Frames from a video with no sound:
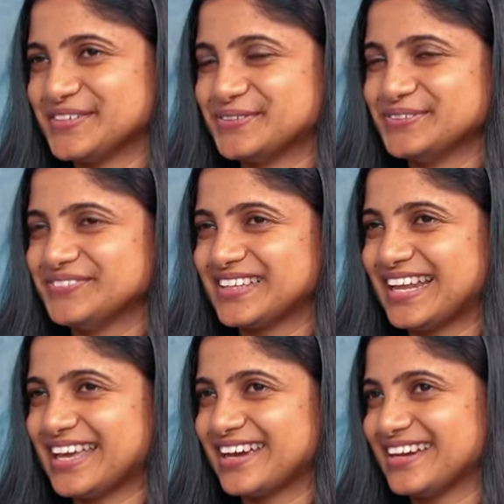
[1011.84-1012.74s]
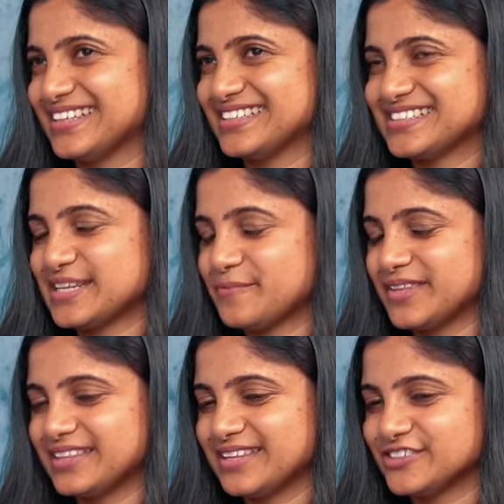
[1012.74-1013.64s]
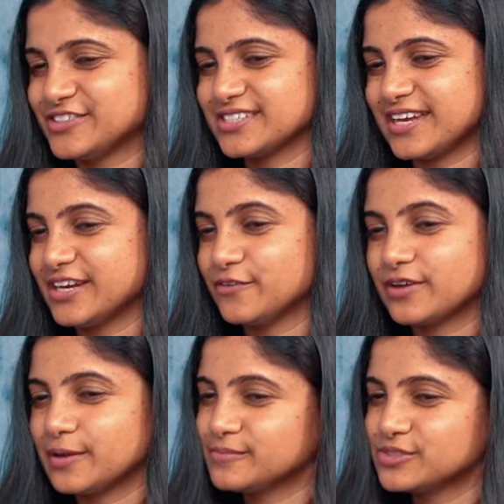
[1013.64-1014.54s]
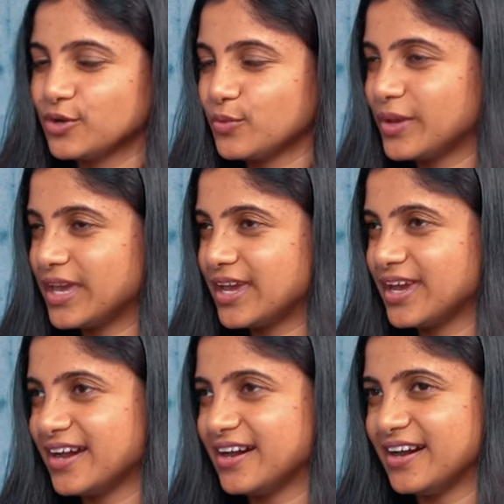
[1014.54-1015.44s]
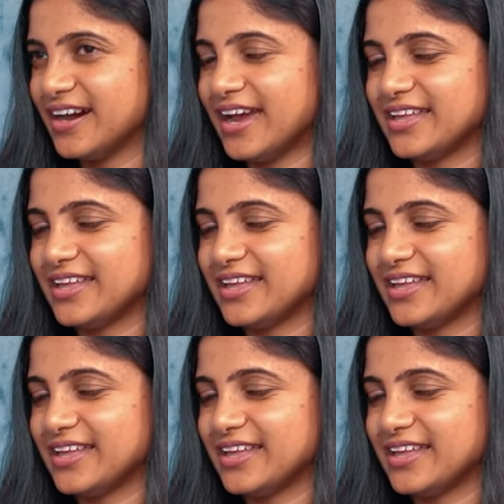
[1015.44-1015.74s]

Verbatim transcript: you know like something that just kind of comes your way uh,